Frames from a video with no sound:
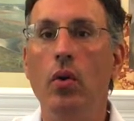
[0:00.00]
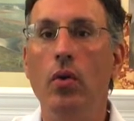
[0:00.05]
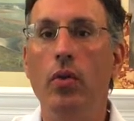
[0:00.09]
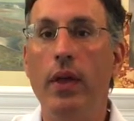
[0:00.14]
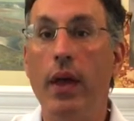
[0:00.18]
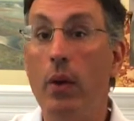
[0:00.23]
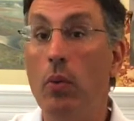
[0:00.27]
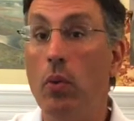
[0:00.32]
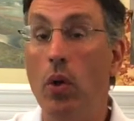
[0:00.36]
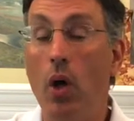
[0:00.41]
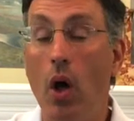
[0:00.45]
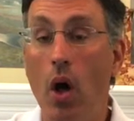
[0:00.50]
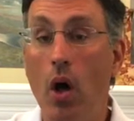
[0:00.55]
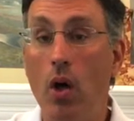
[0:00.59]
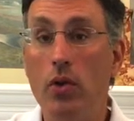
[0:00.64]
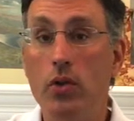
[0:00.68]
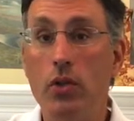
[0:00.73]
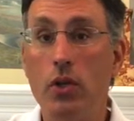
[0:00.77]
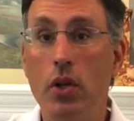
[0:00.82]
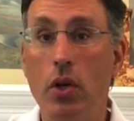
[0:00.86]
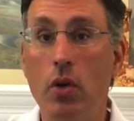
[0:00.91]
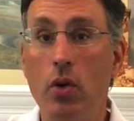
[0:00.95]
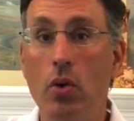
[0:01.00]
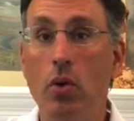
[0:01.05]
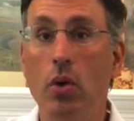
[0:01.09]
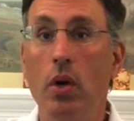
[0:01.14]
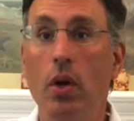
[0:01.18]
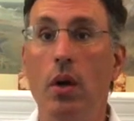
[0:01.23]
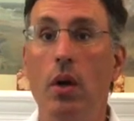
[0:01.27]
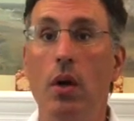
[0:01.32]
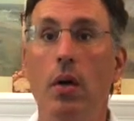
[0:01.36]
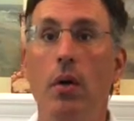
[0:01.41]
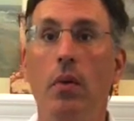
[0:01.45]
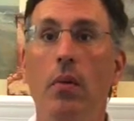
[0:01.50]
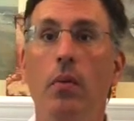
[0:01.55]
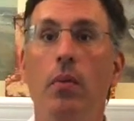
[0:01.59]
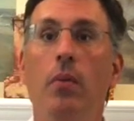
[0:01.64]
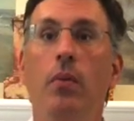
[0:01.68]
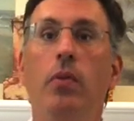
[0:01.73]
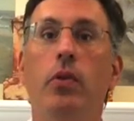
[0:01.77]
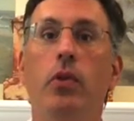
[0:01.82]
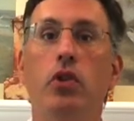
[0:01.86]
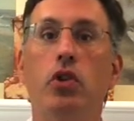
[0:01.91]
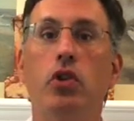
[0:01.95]
they will also,
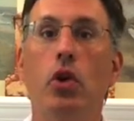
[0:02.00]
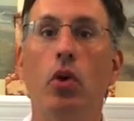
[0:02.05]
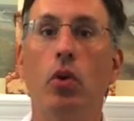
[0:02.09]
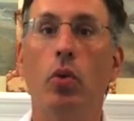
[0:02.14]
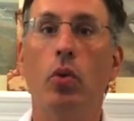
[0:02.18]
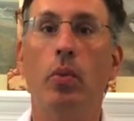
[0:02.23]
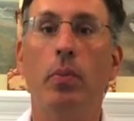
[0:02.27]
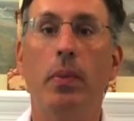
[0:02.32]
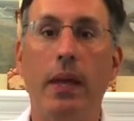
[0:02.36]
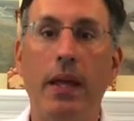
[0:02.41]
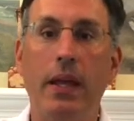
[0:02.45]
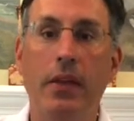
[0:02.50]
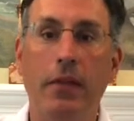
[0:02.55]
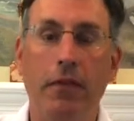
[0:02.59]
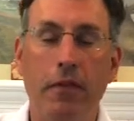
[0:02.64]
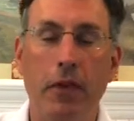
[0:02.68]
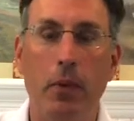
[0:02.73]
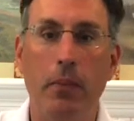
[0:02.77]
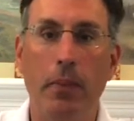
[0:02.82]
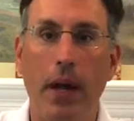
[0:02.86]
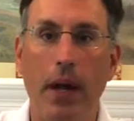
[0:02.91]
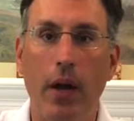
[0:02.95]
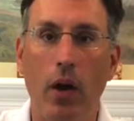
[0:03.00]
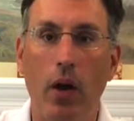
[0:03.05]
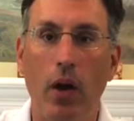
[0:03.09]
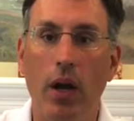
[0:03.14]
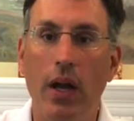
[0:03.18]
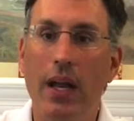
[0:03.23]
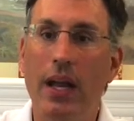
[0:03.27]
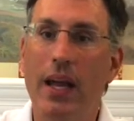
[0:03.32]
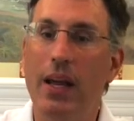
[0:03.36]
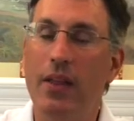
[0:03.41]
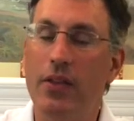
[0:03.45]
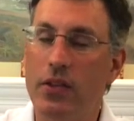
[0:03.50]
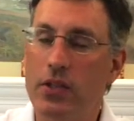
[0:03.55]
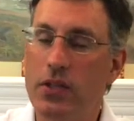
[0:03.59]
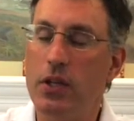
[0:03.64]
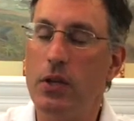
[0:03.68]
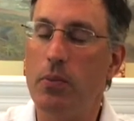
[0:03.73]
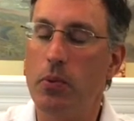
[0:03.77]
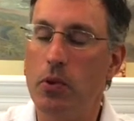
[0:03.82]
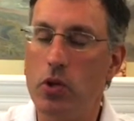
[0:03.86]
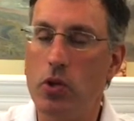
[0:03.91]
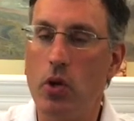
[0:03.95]
their shoulder will begin to feel better. The
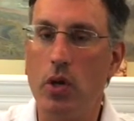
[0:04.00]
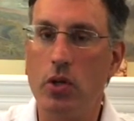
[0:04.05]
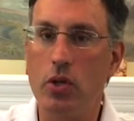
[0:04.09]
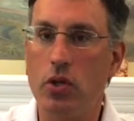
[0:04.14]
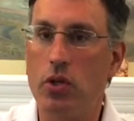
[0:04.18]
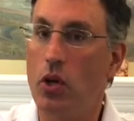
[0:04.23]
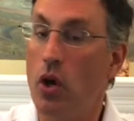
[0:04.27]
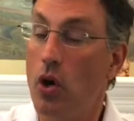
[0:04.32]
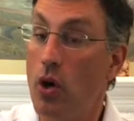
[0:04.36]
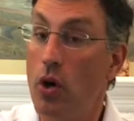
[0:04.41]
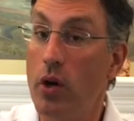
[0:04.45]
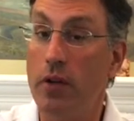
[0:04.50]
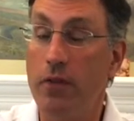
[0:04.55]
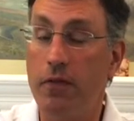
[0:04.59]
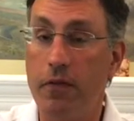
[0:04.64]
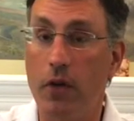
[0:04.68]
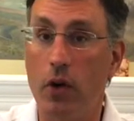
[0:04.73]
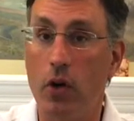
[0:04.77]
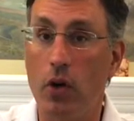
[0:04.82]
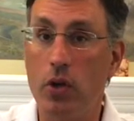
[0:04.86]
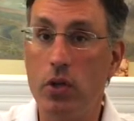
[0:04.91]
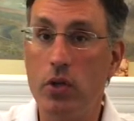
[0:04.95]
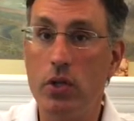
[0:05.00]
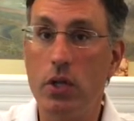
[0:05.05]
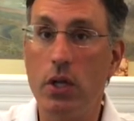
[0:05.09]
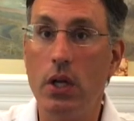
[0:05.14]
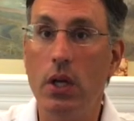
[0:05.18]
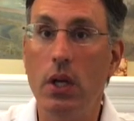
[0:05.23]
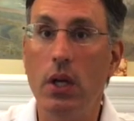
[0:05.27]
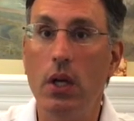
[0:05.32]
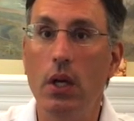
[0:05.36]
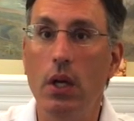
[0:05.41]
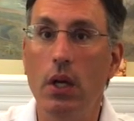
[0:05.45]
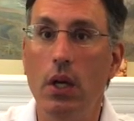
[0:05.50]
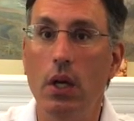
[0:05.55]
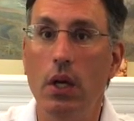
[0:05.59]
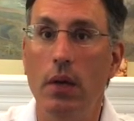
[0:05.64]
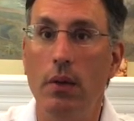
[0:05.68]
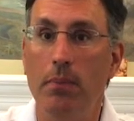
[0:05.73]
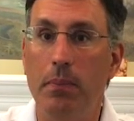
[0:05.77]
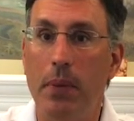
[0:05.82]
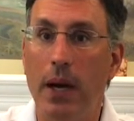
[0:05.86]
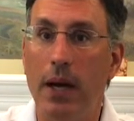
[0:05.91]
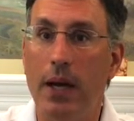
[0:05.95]
sleeper stretches hurt at first,
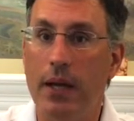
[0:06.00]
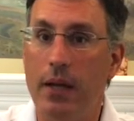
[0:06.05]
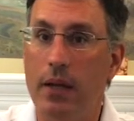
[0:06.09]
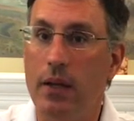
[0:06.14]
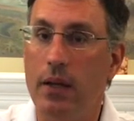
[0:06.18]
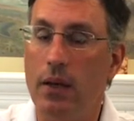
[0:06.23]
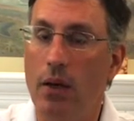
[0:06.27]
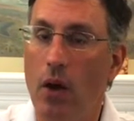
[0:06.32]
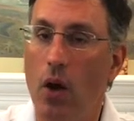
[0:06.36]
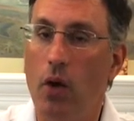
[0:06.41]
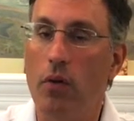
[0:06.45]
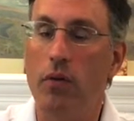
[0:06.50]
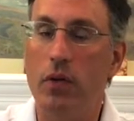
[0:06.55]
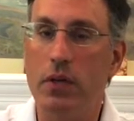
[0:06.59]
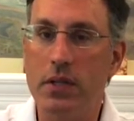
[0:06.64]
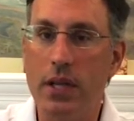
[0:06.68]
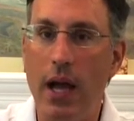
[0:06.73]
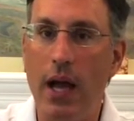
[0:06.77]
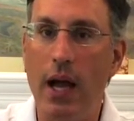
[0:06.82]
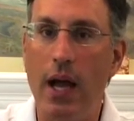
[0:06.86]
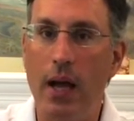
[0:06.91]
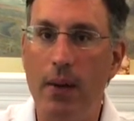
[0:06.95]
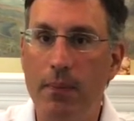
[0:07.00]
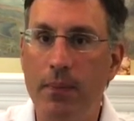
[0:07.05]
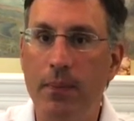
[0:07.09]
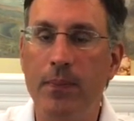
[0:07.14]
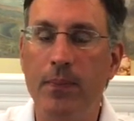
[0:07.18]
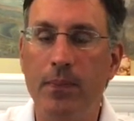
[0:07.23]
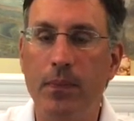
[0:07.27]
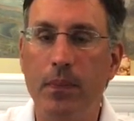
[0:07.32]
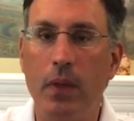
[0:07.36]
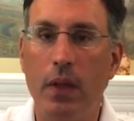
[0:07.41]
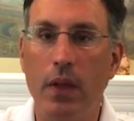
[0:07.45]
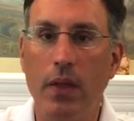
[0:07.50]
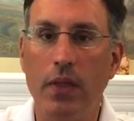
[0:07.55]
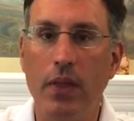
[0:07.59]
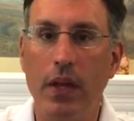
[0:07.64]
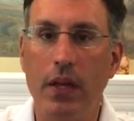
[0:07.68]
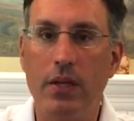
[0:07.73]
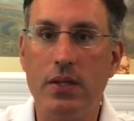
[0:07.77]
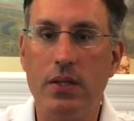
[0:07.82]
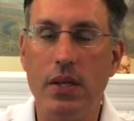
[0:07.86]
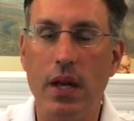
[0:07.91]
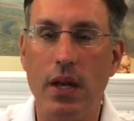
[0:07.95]
but over time,
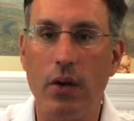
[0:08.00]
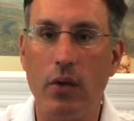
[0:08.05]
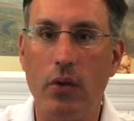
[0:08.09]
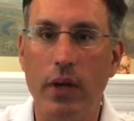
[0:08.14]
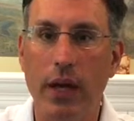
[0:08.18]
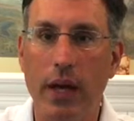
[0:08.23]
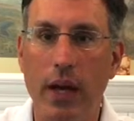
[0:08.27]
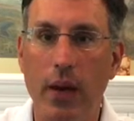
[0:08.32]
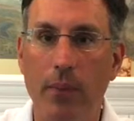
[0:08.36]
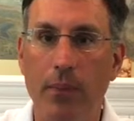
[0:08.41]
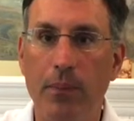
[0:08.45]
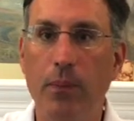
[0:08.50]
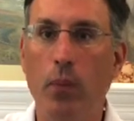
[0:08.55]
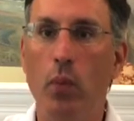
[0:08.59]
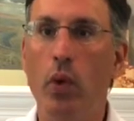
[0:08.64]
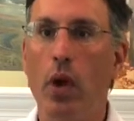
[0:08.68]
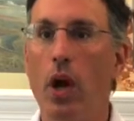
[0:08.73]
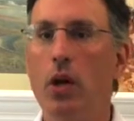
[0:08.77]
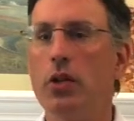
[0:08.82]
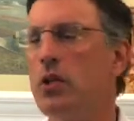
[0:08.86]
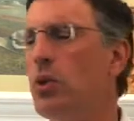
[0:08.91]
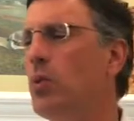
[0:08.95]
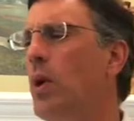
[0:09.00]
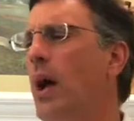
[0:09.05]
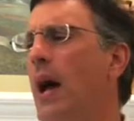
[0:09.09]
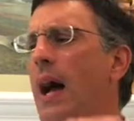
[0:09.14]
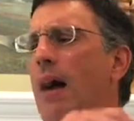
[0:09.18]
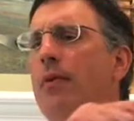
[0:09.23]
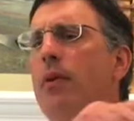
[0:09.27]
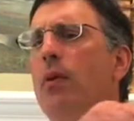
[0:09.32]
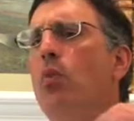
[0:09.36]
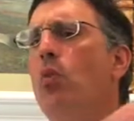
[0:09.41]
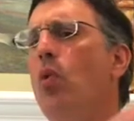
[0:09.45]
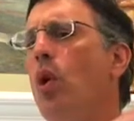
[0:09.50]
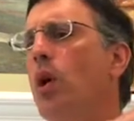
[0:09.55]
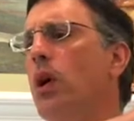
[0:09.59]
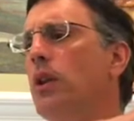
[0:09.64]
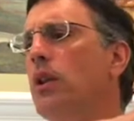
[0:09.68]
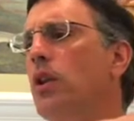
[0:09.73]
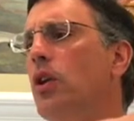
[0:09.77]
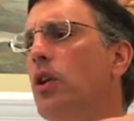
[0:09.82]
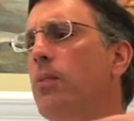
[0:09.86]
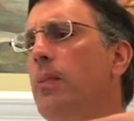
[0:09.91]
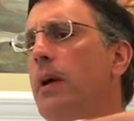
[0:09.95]
things settle down. We also will have them work a
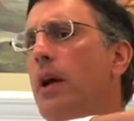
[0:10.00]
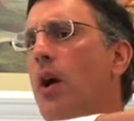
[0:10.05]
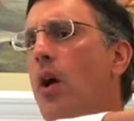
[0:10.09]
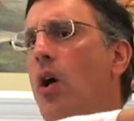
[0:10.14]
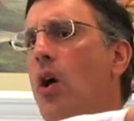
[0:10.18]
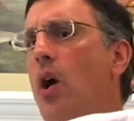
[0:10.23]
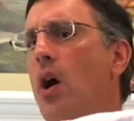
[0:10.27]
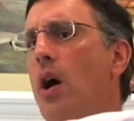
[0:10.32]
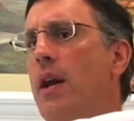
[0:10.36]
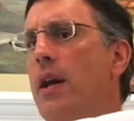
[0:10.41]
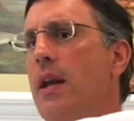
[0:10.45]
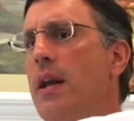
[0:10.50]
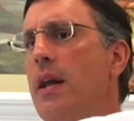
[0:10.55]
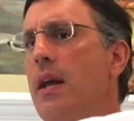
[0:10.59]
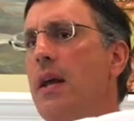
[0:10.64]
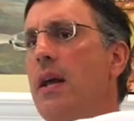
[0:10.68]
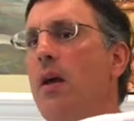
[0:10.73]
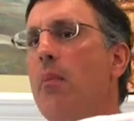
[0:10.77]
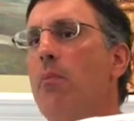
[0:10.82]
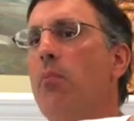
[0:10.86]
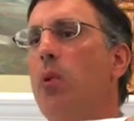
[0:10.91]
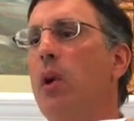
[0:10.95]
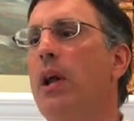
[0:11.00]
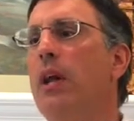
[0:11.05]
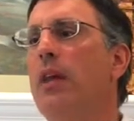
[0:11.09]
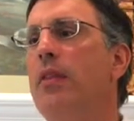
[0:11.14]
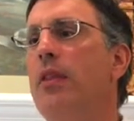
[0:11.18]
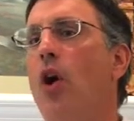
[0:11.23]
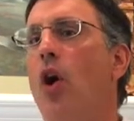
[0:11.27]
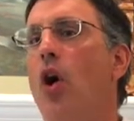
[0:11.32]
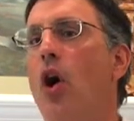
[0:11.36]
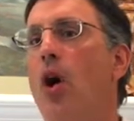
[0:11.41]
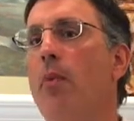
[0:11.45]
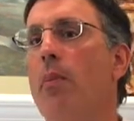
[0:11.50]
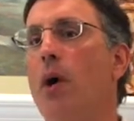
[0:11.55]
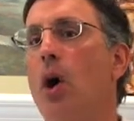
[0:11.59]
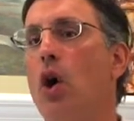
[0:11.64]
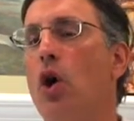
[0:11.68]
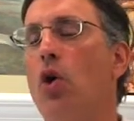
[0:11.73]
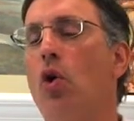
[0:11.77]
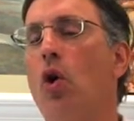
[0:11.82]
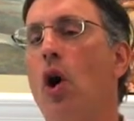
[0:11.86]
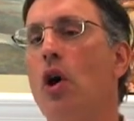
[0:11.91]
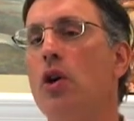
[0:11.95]
little bit on bringing the arm
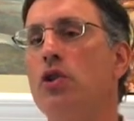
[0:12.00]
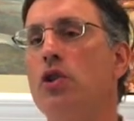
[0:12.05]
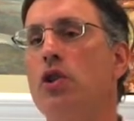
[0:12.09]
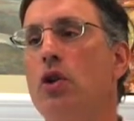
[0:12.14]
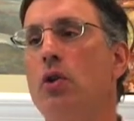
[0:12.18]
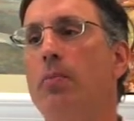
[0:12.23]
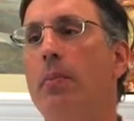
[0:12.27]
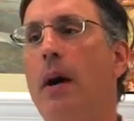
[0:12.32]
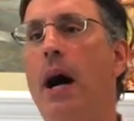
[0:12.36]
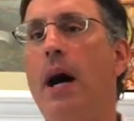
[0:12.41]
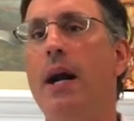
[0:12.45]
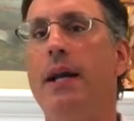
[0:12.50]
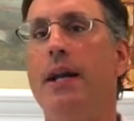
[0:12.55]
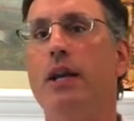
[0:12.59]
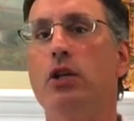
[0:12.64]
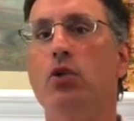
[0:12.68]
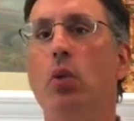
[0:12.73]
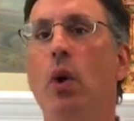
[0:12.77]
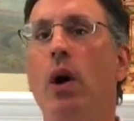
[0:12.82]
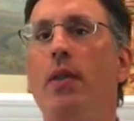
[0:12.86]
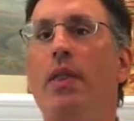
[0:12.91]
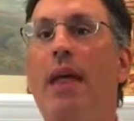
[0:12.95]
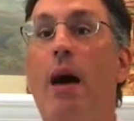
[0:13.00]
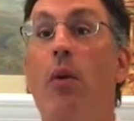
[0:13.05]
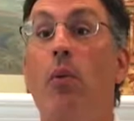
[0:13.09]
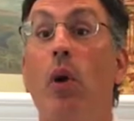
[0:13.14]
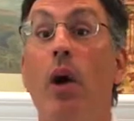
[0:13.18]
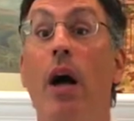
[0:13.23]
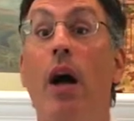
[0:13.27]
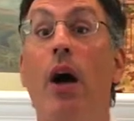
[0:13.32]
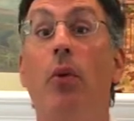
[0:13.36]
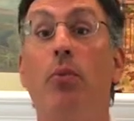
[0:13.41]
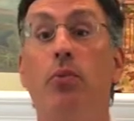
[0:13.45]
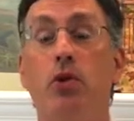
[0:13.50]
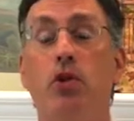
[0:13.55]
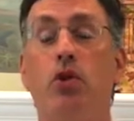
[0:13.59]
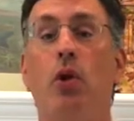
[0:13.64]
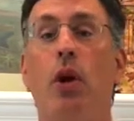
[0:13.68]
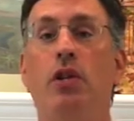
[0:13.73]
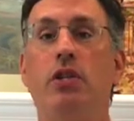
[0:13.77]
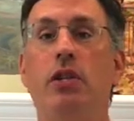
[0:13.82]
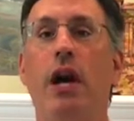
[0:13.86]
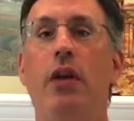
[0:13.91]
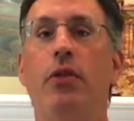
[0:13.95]
across their body as well. That will help
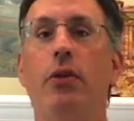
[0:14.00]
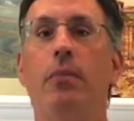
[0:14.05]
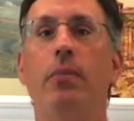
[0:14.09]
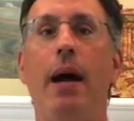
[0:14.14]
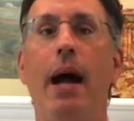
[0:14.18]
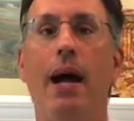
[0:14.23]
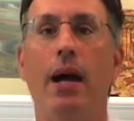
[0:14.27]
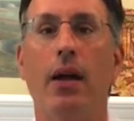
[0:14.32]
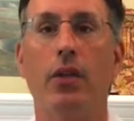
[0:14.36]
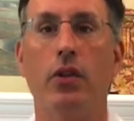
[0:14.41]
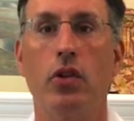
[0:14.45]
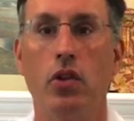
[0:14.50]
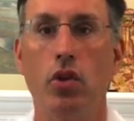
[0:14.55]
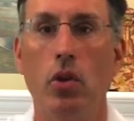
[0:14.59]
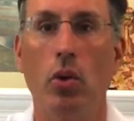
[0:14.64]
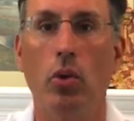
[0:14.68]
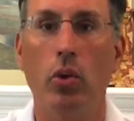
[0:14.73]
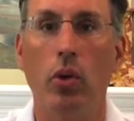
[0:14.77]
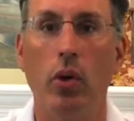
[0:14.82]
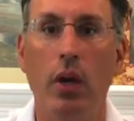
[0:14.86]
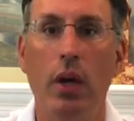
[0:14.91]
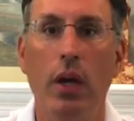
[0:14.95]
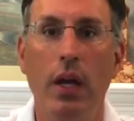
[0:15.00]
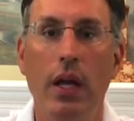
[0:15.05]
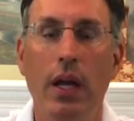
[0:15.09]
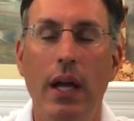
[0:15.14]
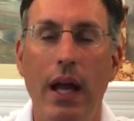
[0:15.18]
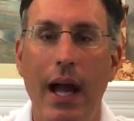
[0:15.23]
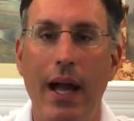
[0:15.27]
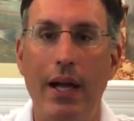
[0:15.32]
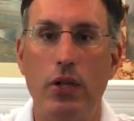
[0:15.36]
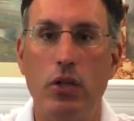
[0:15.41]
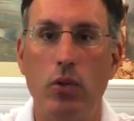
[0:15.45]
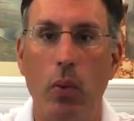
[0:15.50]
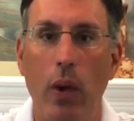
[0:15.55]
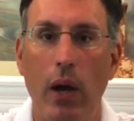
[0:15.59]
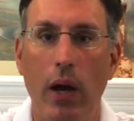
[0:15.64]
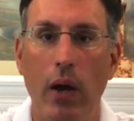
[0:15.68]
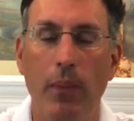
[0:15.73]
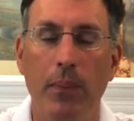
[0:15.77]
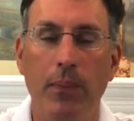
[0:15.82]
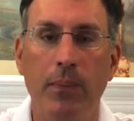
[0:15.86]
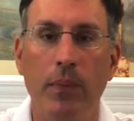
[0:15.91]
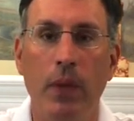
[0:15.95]
stretch out the back of the shoulder as
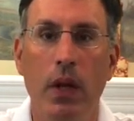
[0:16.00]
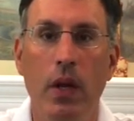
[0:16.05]
well.